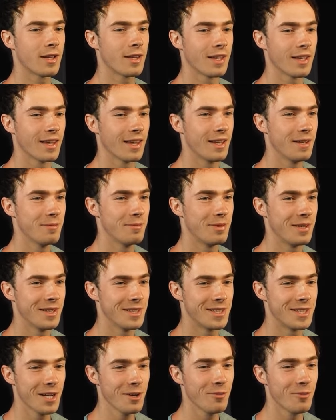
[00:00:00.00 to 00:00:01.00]
Klay,
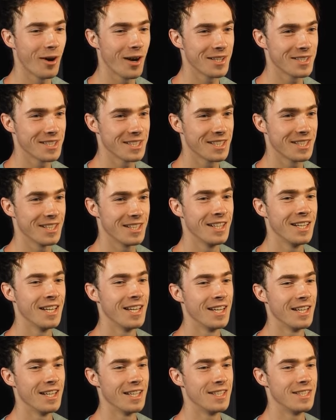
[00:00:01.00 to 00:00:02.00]
PJ Washington,
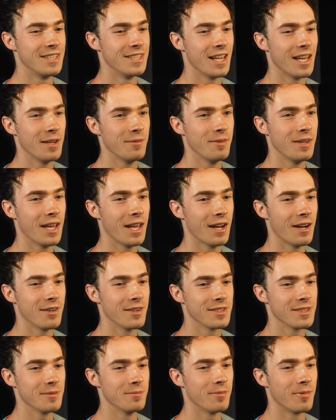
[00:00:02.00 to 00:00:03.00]
Jamie
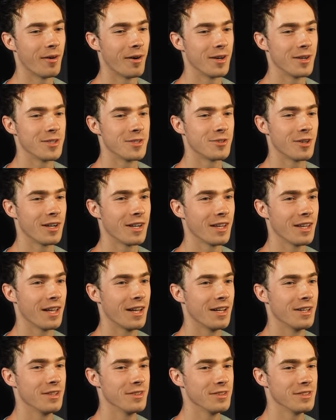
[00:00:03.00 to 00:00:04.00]
Harrison, Barnes, Trey
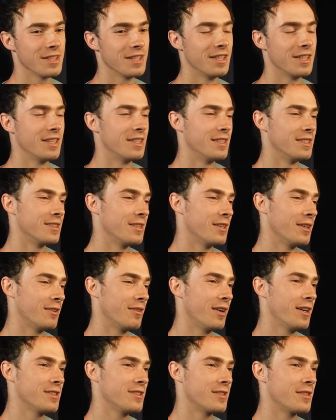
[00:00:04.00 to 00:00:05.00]
Lyles. So their
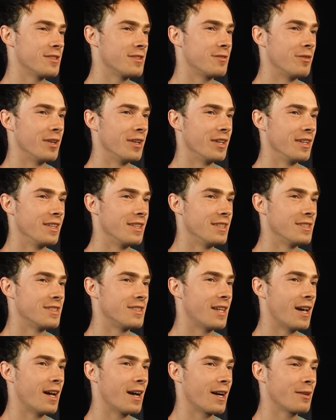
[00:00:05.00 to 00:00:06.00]
roster's really
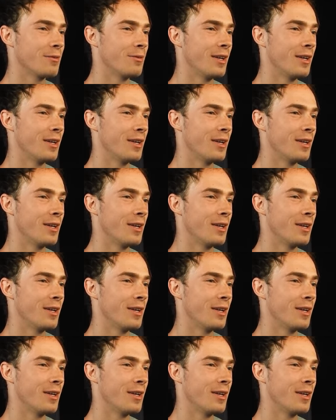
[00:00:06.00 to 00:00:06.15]
stacked.